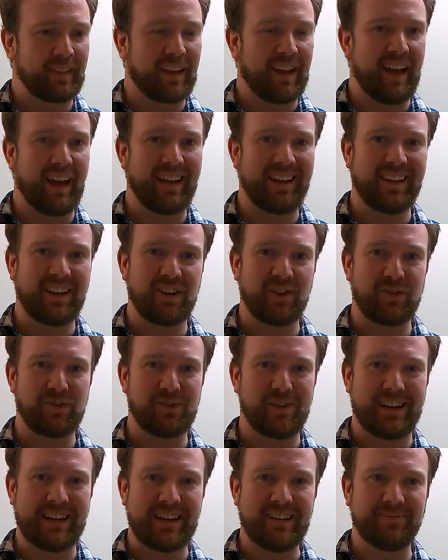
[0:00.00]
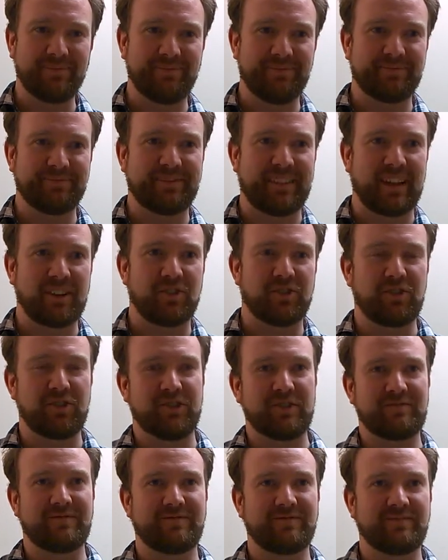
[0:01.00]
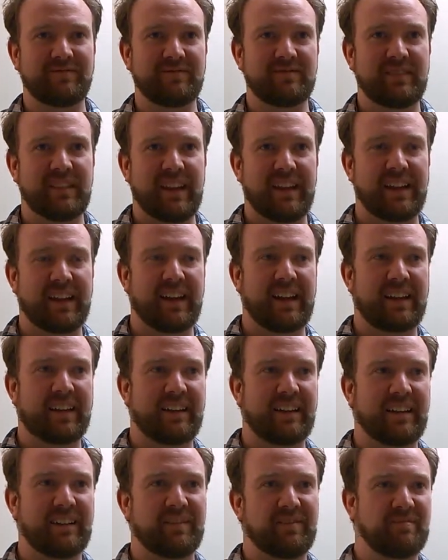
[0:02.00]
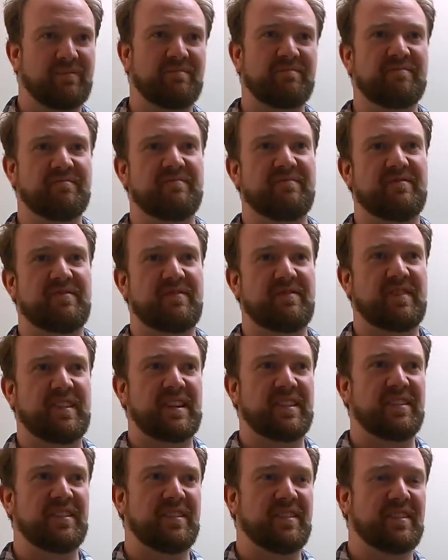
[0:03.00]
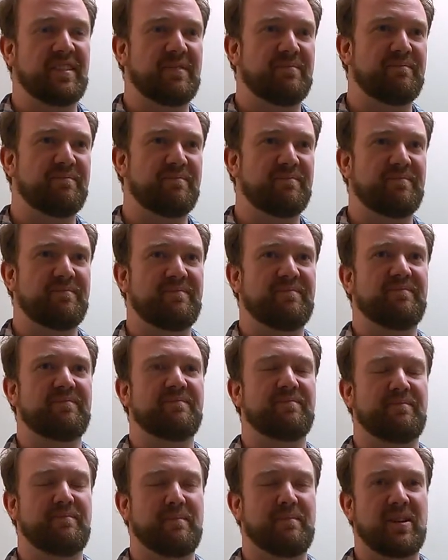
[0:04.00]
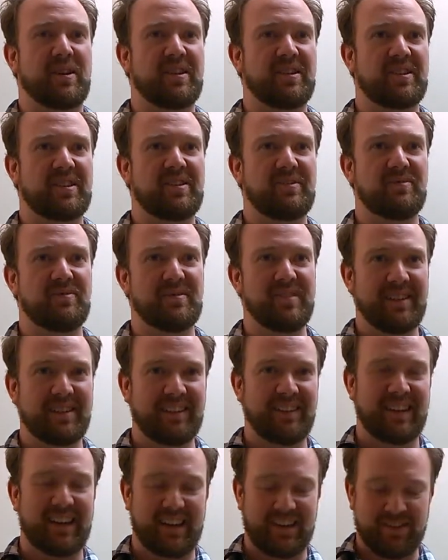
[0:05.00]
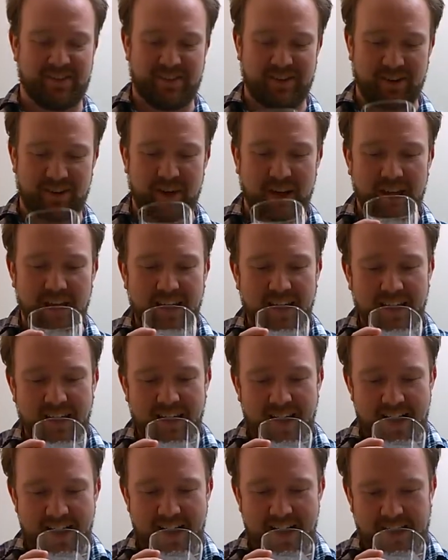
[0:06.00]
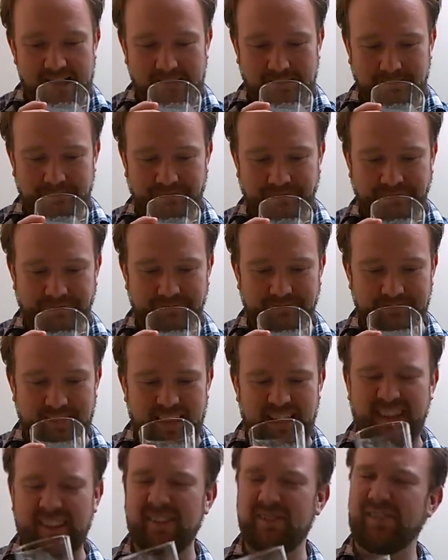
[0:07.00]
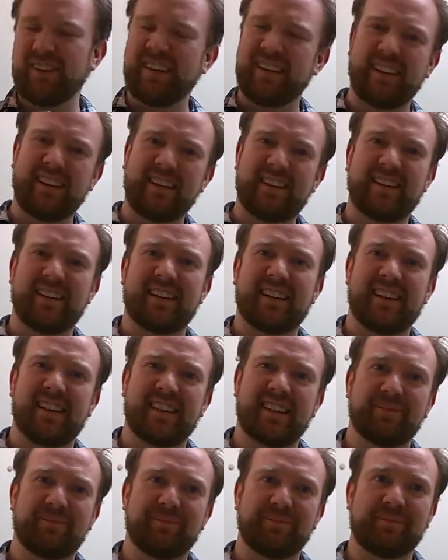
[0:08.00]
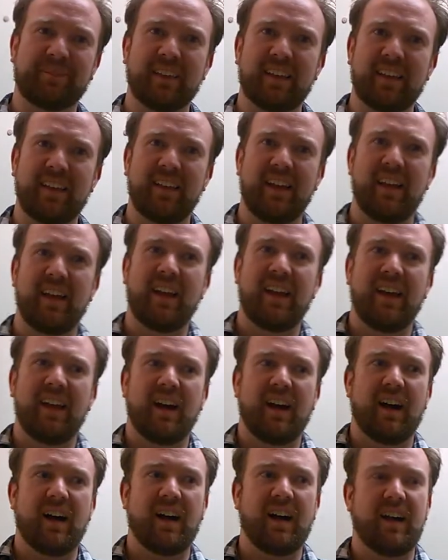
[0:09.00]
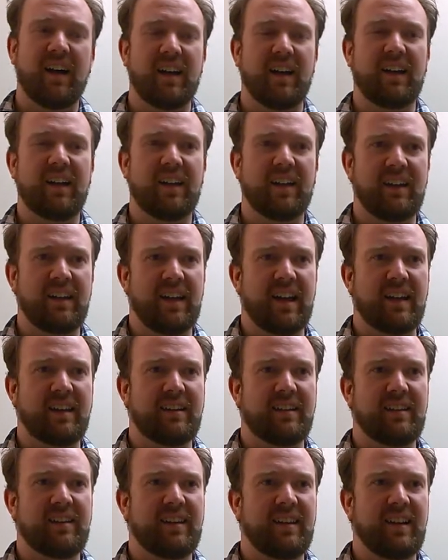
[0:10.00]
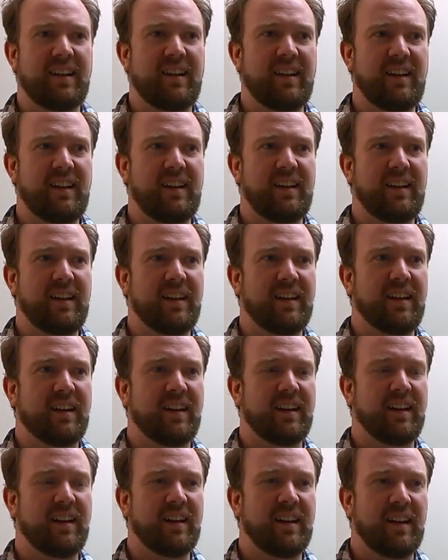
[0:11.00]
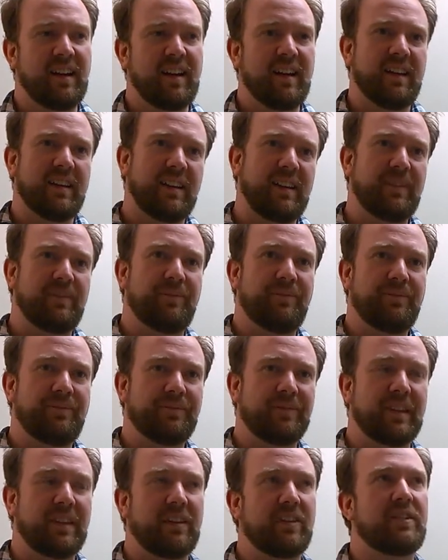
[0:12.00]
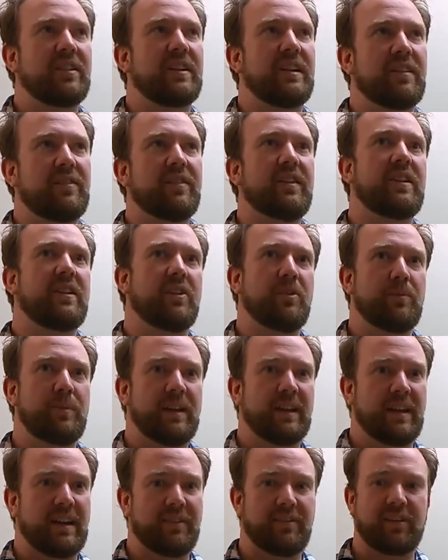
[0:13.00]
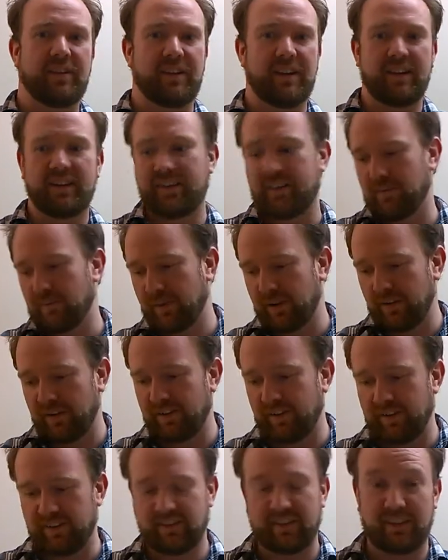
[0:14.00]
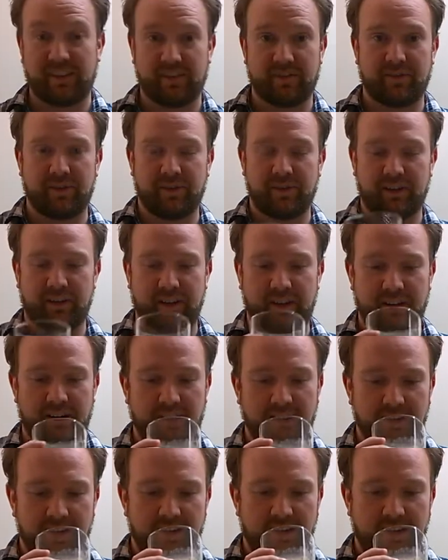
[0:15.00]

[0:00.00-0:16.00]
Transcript: Kind of got a gritty texture. Like, I can feel the molecules. I don't know. It doesn't really taste like anything. It has a like. There's a definite oatmeal aftertaste. I'm pretty sure there's lots of oats in here.